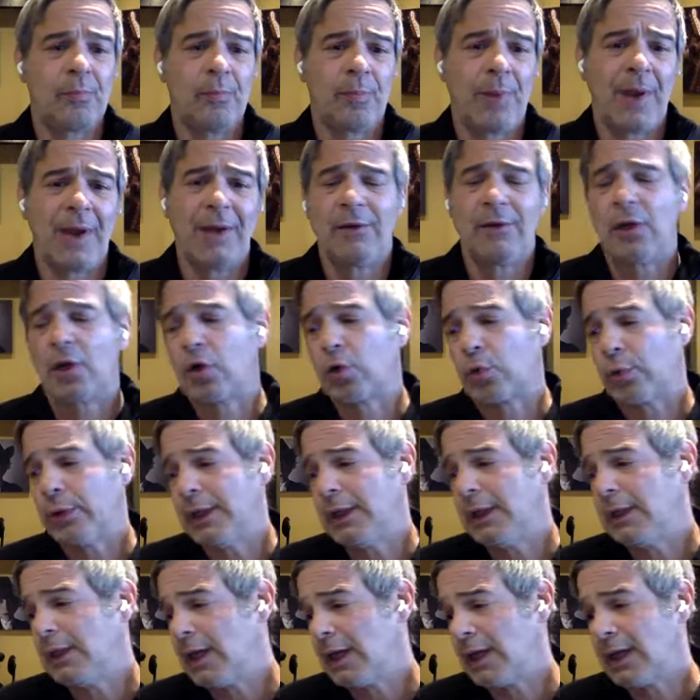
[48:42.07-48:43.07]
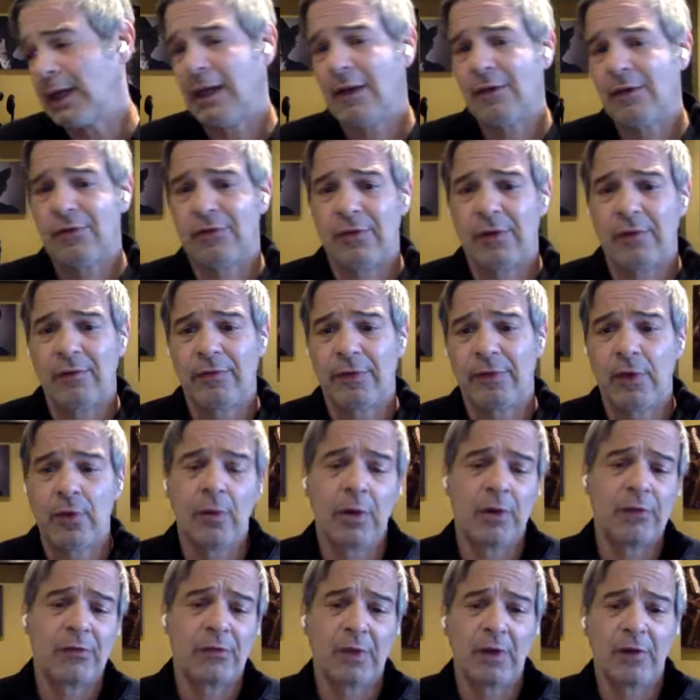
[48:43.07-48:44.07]
by decree, I guess, of the
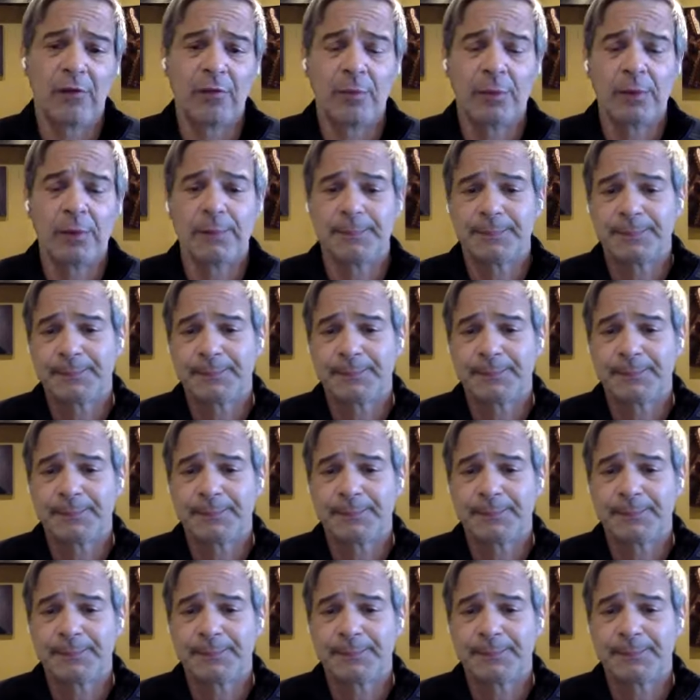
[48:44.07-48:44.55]
US government.